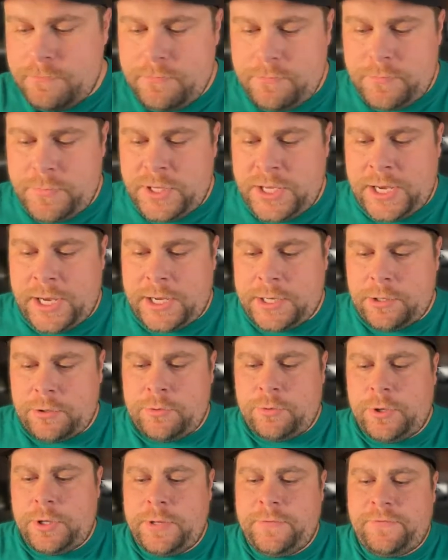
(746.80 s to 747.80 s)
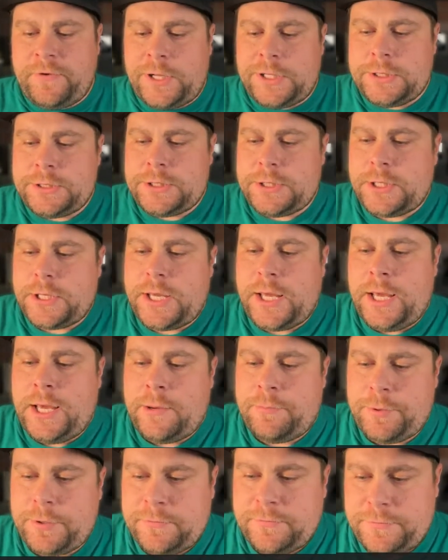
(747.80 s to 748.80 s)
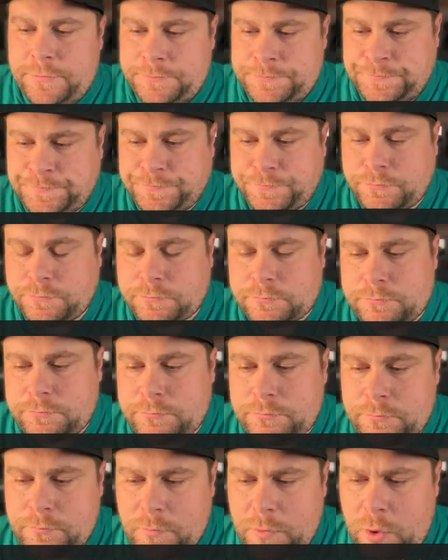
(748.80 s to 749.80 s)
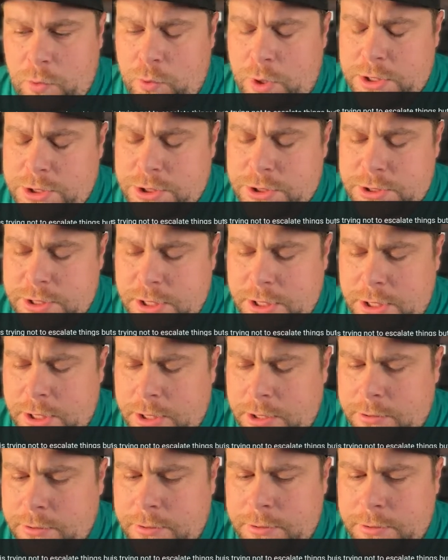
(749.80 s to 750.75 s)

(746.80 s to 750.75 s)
Yeah, I don't really fall into the camp of Russia's going to